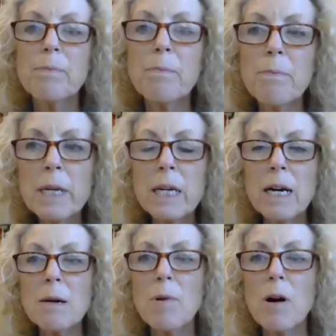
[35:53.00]
pick
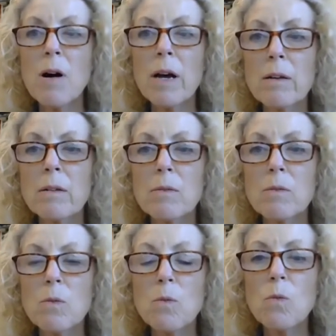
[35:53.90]
up on
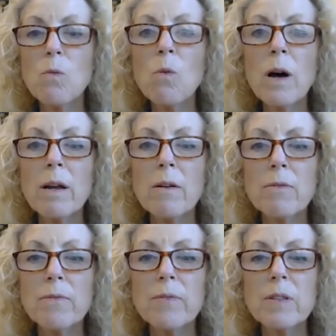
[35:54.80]
one
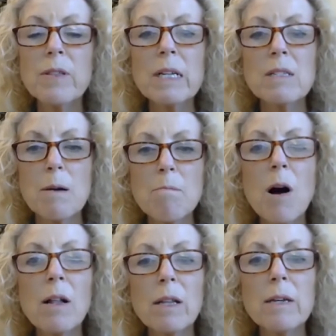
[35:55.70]
of the things that
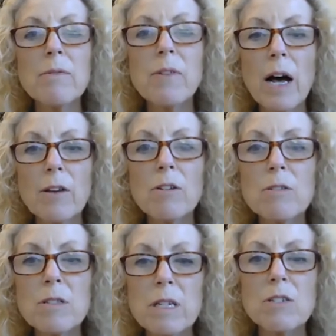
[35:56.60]
Molly
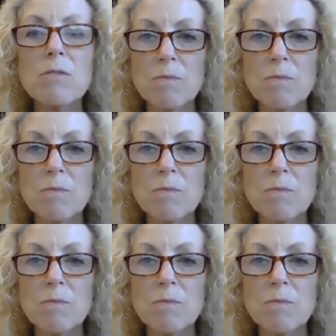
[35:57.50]
values, that